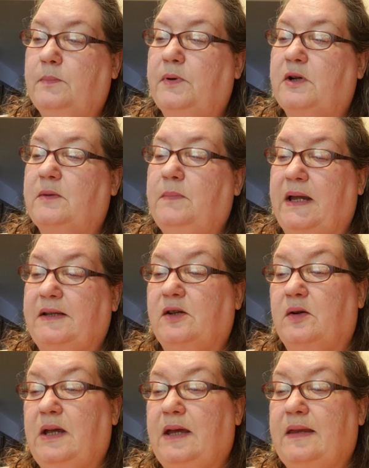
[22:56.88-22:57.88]
Bookmates.
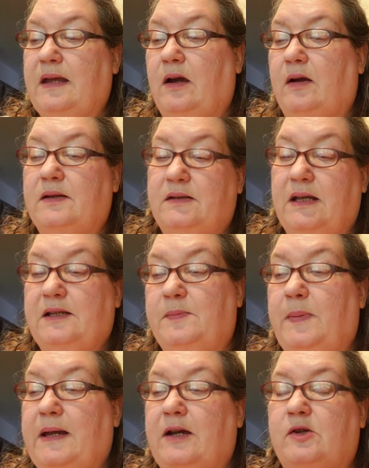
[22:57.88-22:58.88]
Oh, yeah, they are. It says
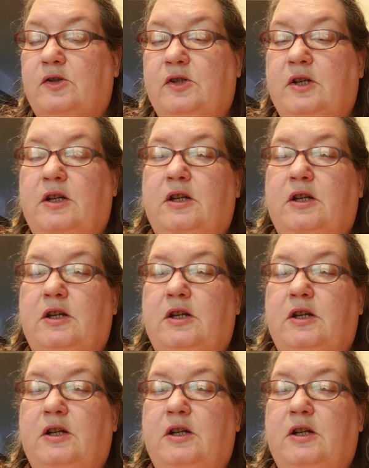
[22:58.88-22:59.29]
bears.